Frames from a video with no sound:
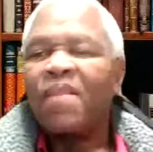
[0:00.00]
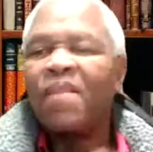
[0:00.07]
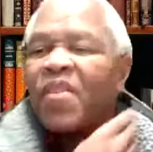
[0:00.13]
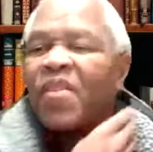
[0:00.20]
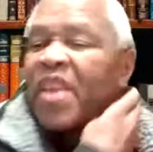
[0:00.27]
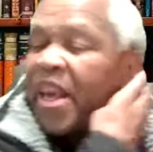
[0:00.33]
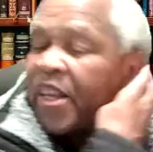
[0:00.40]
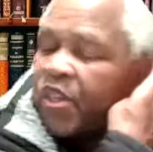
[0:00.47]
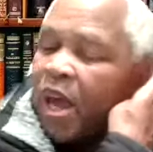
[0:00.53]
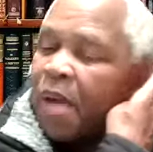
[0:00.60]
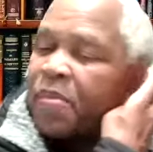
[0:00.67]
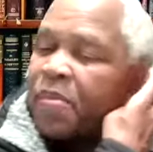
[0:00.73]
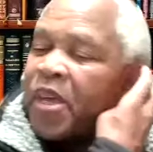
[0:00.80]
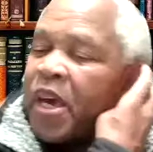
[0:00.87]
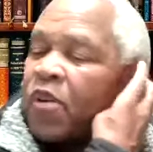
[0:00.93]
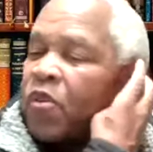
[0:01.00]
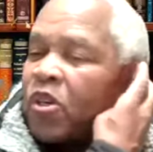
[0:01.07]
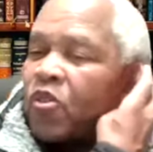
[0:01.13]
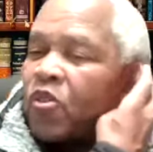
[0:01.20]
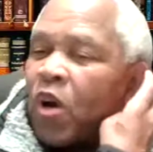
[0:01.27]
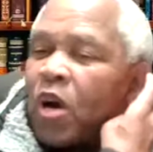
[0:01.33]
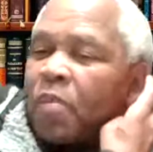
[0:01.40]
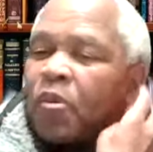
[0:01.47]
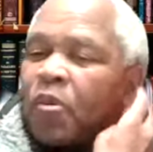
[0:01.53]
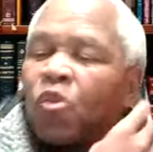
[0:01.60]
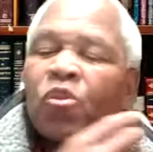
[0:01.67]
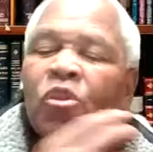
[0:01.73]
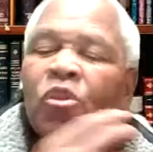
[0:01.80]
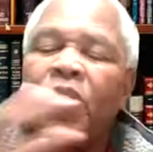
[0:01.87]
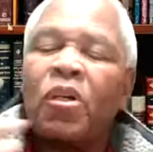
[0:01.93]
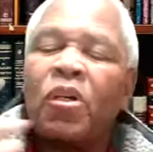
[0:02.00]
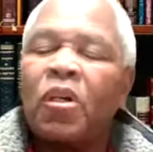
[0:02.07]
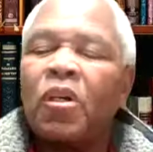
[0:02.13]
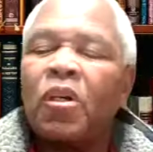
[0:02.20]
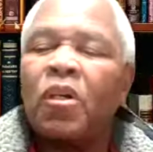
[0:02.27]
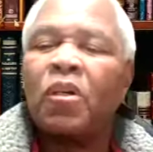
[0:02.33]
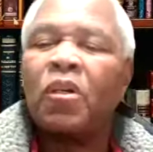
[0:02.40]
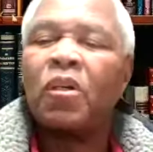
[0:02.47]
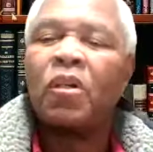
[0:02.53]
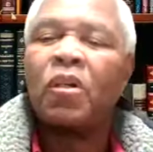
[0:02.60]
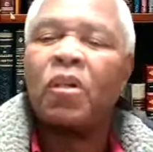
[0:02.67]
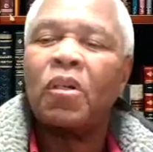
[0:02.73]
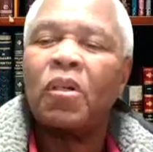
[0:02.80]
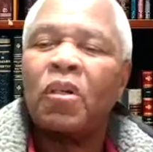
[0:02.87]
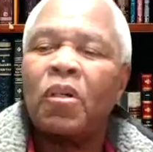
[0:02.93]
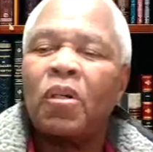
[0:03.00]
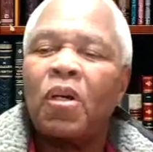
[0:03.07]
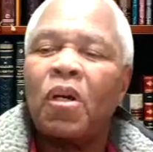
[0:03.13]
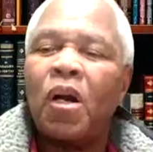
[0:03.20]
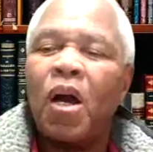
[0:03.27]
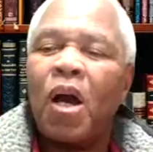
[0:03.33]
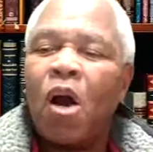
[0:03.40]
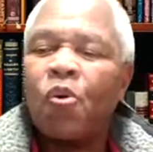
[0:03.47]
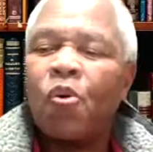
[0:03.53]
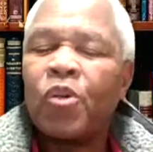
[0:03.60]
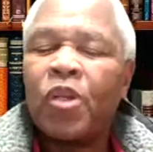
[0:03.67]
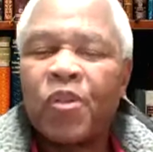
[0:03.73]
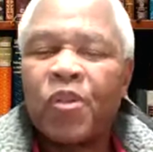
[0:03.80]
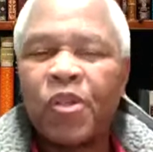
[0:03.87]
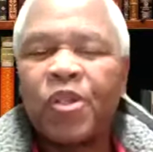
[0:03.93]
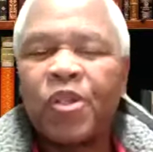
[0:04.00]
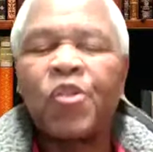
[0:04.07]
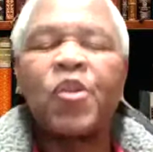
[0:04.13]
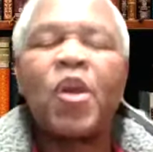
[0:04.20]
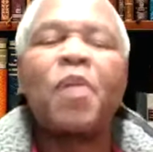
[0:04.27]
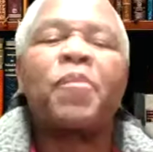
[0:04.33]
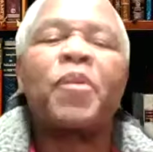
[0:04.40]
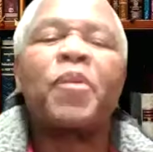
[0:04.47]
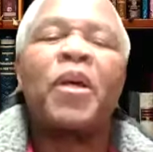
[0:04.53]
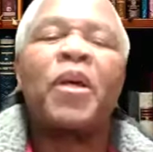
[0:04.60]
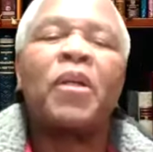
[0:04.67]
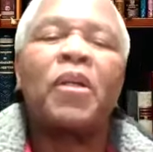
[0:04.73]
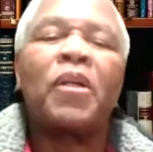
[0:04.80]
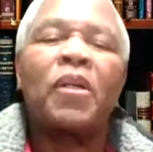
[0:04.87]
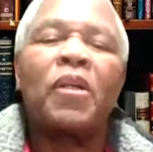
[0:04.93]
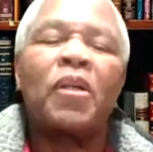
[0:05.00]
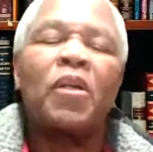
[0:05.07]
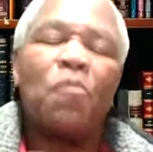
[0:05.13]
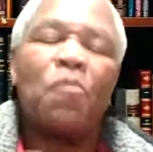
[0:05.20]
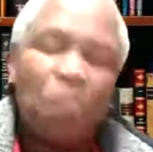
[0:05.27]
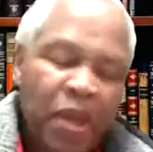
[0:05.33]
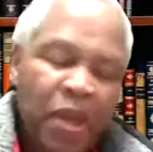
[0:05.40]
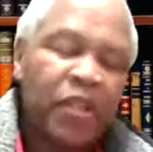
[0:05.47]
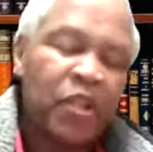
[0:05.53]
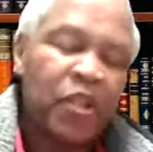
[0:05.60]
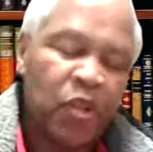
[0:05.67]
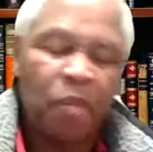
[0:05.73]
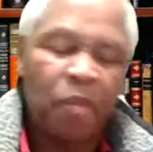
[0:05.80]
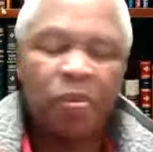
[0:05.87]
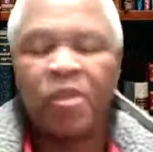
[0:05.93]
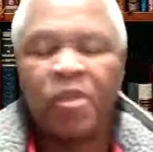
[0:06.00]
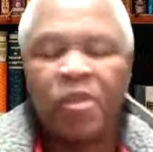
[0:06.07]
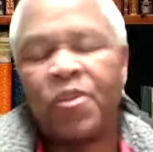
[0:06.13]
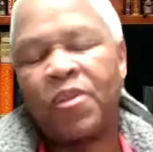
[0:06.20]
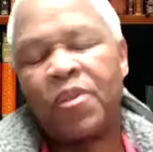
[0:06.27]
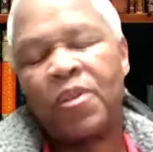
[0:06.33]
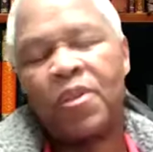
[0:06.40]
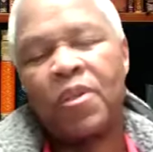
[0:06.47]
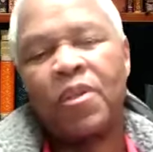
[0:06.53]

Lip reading: Next time then we'll talk about how does a discipler make disciples?